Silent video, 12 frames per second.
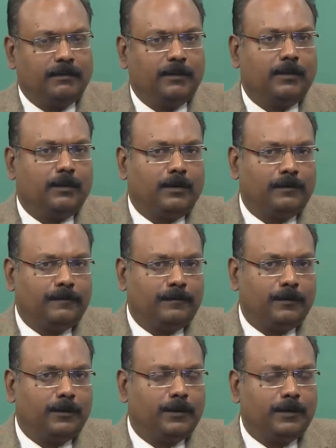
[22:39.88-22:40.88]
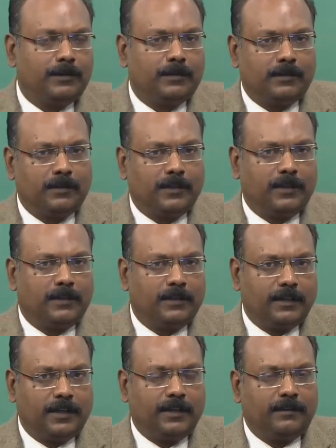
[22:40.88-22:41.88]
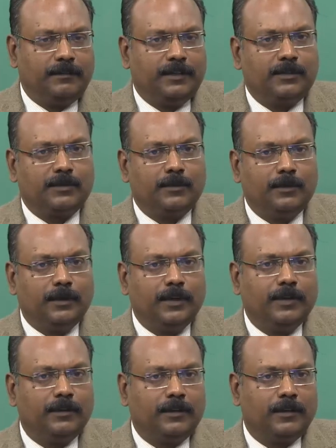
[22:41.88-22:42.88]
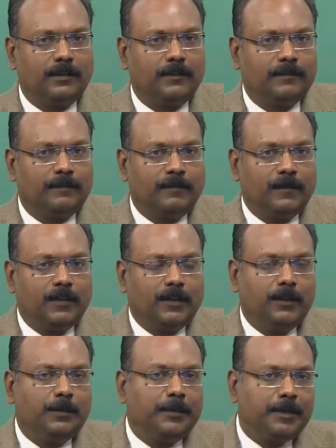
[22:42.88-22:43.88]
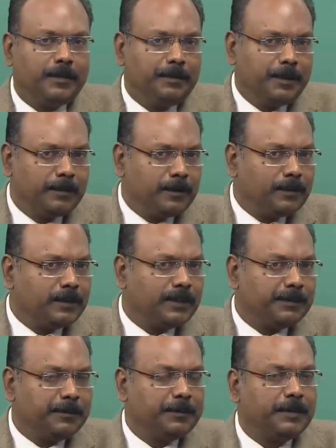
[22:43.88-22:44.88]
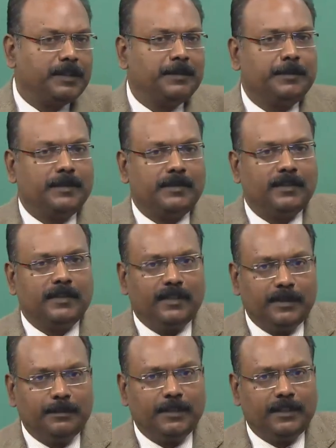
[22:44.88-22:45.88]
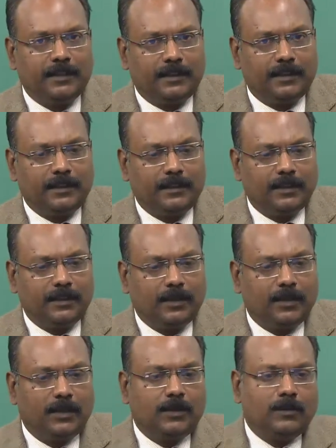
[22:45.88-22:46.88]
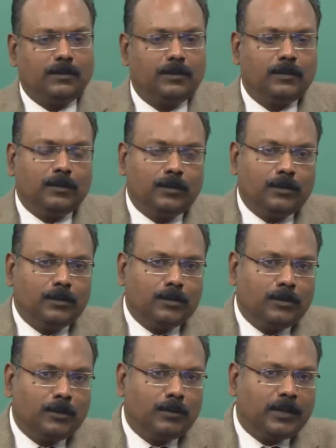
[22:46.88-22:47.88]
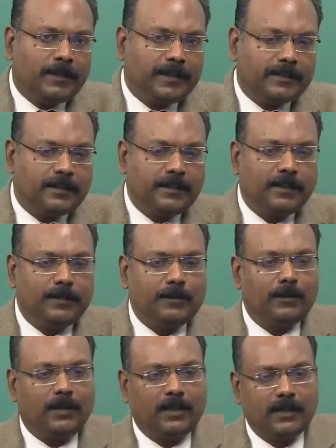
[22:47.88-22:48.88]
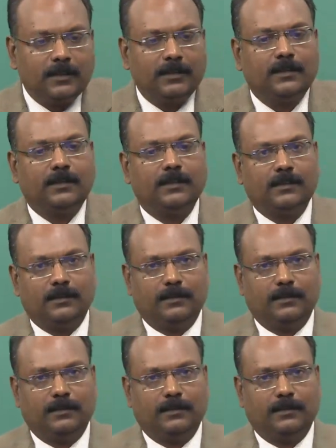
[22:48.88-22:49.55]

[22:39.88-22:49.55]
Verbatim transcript: with lot of noise and activities going on, you may not be able to remember the person immediately. So, do not hesitate to ask